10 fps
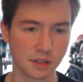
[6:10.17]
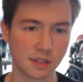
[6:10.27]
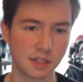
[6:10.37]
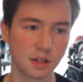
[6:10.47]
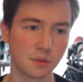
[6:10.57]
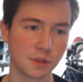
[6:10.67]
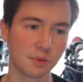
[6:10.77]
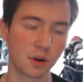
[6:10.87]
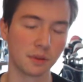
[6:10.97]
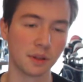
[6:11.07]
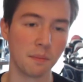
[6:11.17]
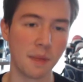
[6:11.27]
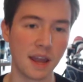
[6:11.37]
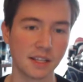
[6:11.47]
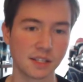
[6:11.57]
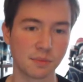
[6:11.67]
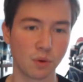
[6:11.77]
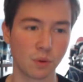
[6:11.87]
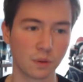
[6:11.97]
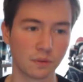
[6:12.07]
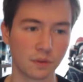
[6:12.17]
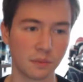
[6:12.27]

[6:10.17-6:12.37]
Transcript: Cinna was probably the main supporter of